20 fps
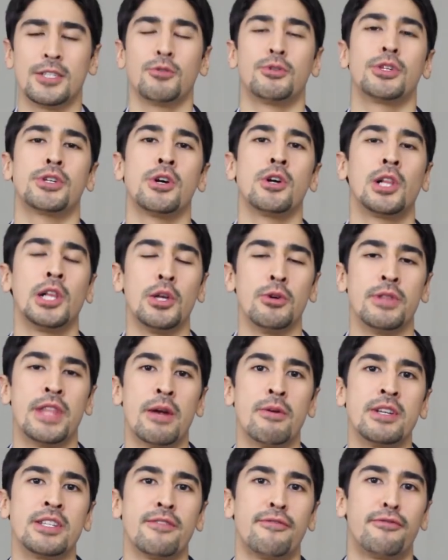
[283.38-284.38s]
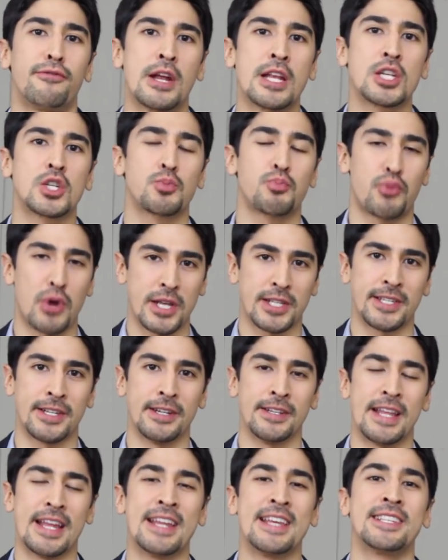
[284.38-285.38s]
So to conclude, there is a French
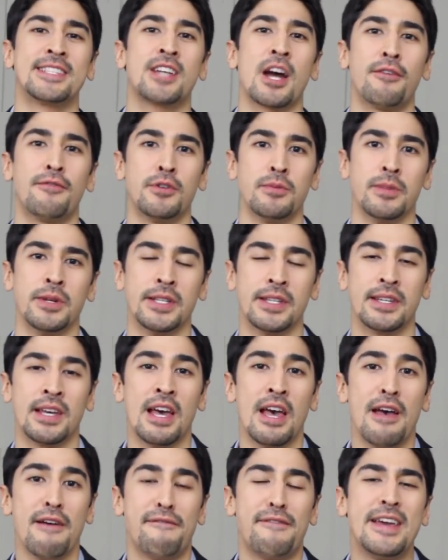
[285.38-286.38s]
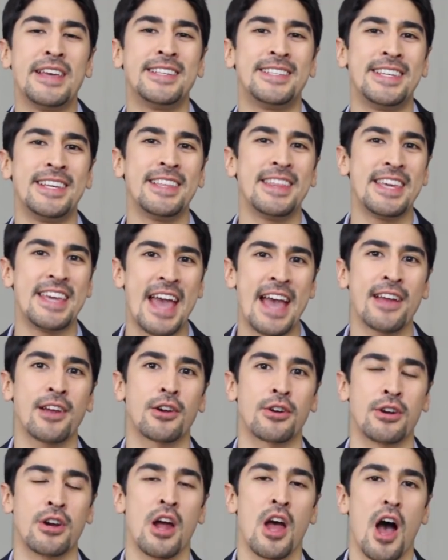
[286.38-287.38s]
president and his government facing the
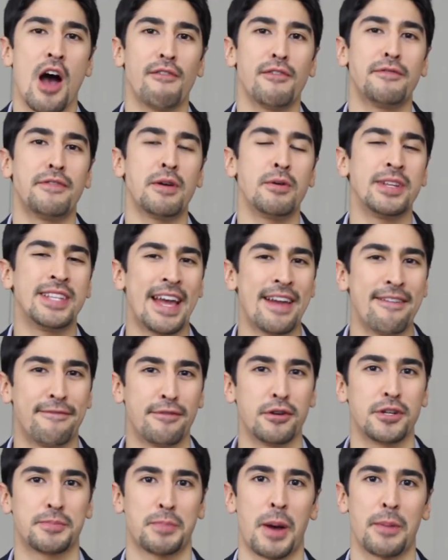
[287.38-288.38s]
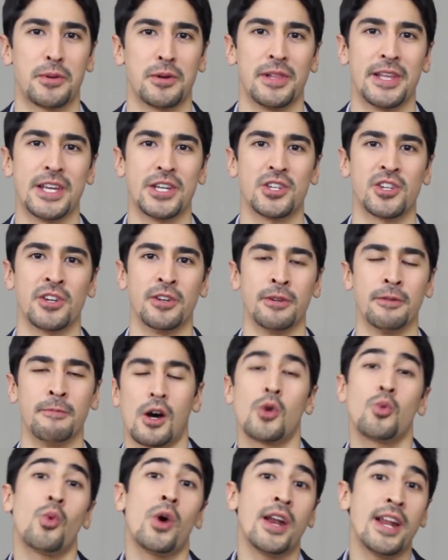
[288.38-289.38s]
anger of a very diverse population.
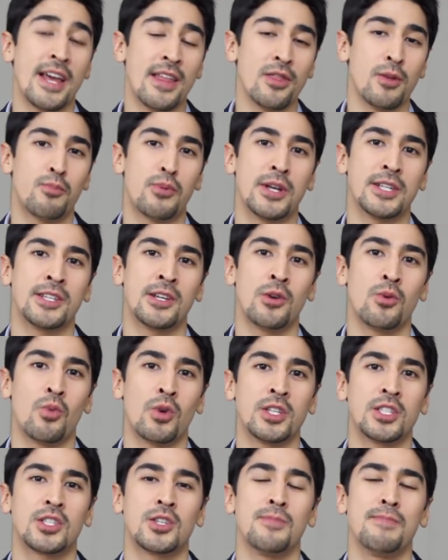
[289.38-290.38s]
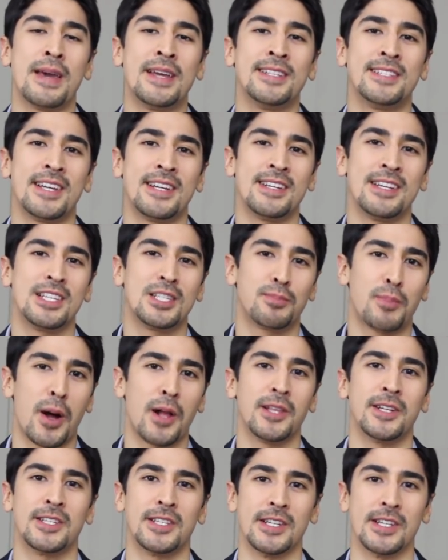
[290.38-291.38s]
On one hand, the president wants to maintain his
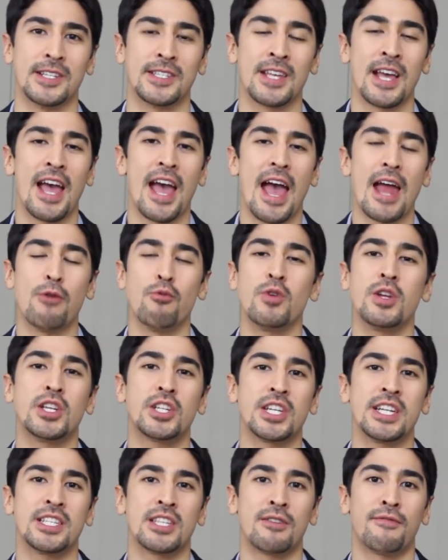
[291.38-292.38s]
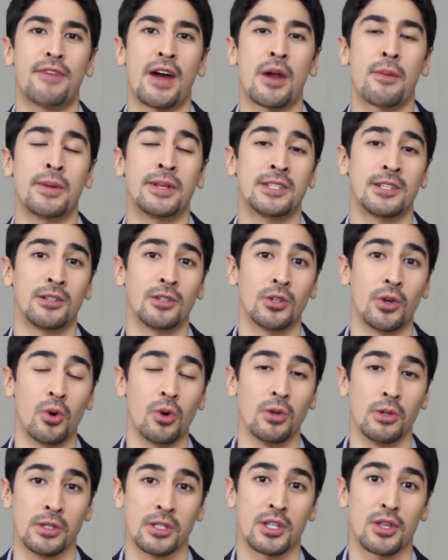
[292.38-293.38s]
politics and reach his environmental
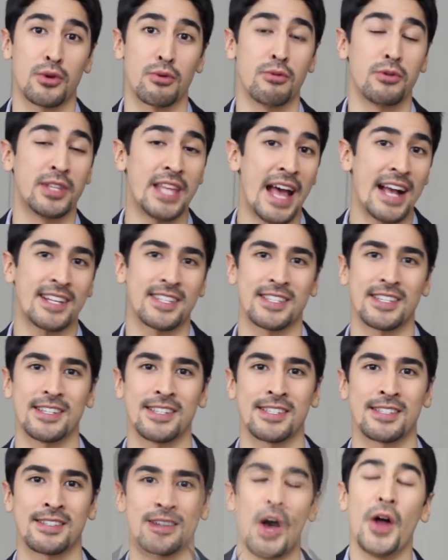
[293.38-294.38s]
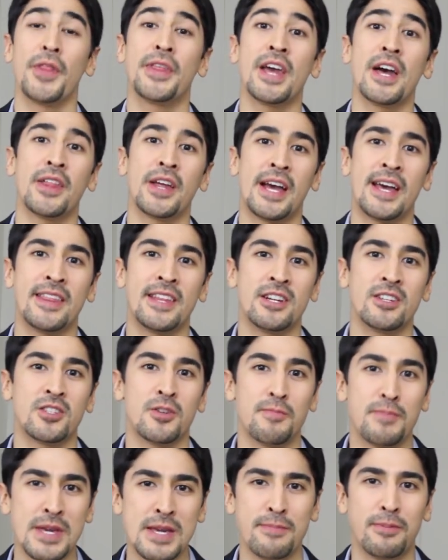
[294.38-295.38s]
goals through taxes. On the other hand, there is a
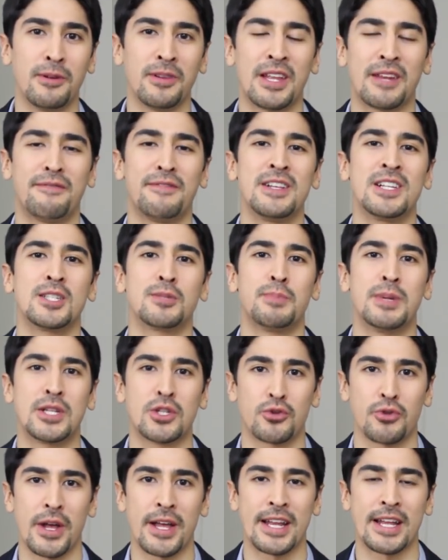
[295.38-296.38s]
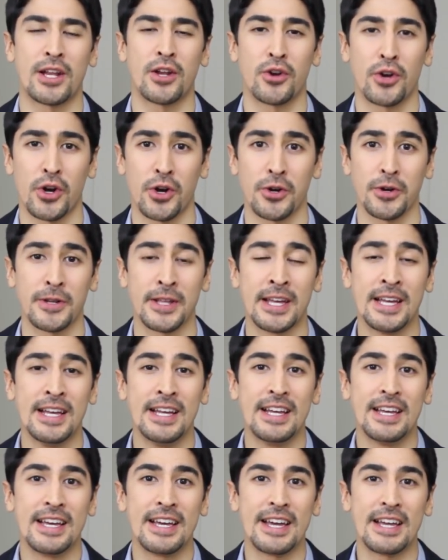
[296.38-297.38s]
people that feels betrayed and unheard.
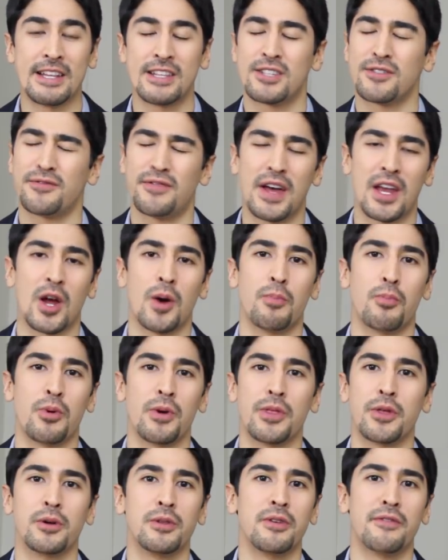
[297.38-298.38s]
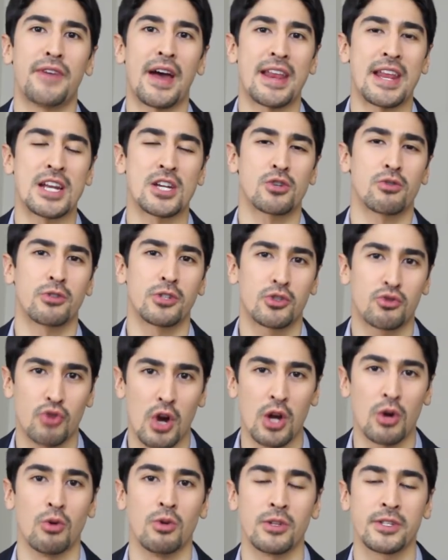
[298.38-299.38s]
It's fed up with all the financial
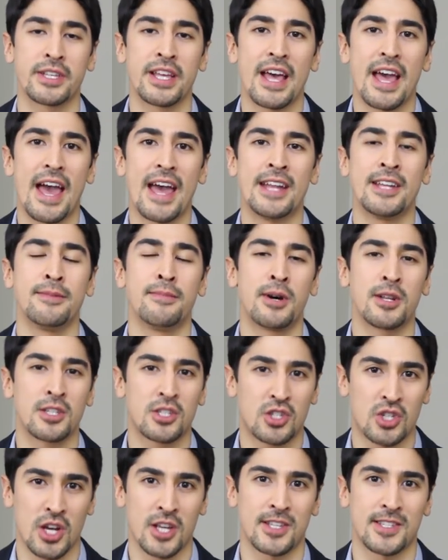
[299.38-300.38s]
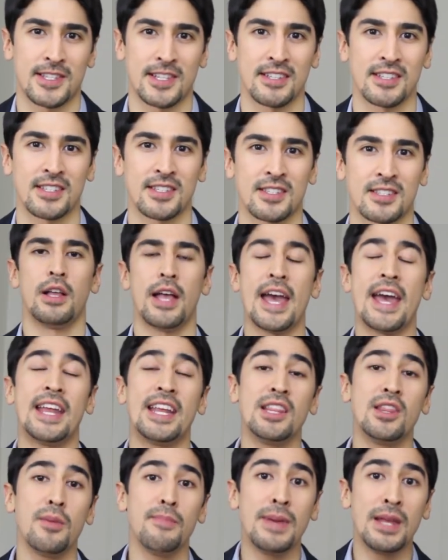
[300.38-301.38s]
struggles and demands justice. And
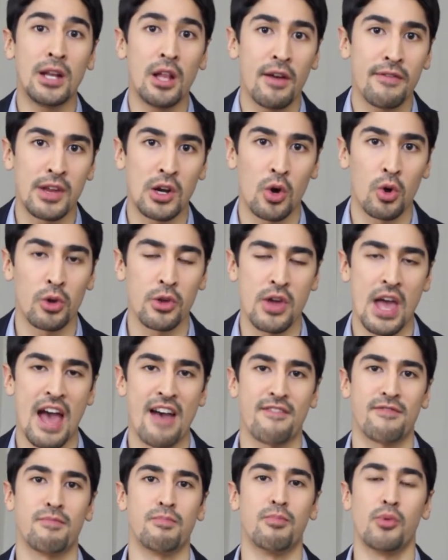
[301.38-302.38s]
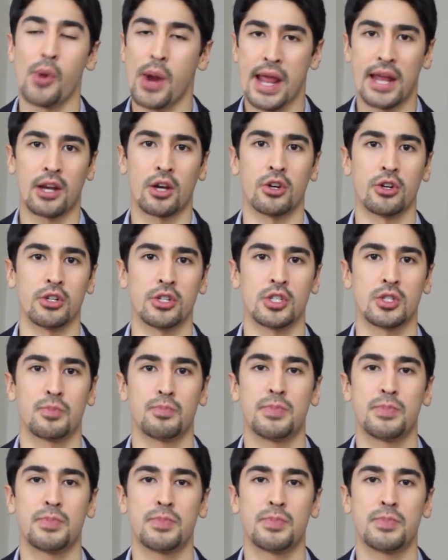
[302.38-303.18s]
in the middle of it all, you have breakers,